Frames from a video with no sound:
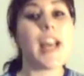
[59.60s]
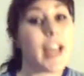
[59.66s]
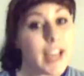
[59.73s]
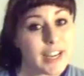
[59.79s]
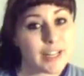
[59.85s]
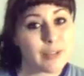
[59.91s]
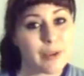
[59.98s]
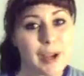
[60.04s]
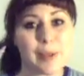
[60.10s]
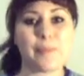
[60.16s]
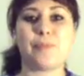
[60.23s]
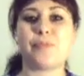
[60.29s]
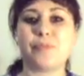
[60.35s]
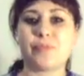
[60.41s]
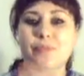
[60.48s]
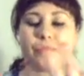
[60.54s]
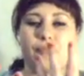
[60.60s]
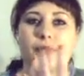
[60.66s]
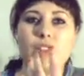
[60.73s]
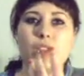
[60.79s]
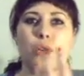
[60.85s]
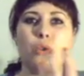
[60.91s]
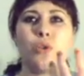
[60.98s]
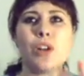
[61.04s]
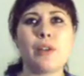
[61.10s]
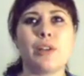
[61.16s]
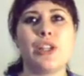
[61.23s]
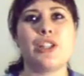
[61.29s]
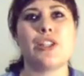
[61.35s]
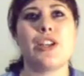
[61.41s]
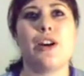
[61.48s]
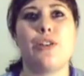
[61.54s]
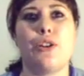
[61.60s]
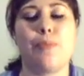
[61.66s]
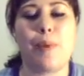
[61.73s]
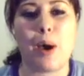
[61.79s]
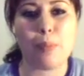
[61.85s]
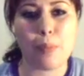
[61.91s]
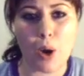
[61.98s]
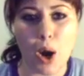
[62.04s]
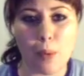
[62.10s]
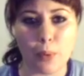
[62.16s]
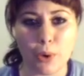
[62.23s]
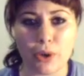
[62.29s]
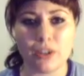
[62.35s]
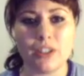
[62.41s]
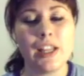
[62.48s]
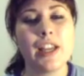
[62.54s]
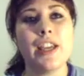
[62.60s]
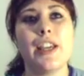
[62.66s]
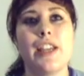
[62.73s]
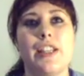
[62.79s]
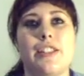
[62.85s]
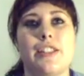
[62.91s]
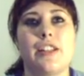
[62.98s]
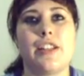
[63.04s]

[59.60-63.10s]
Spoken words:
Anyway, all I'm going to tell you about palm oil is that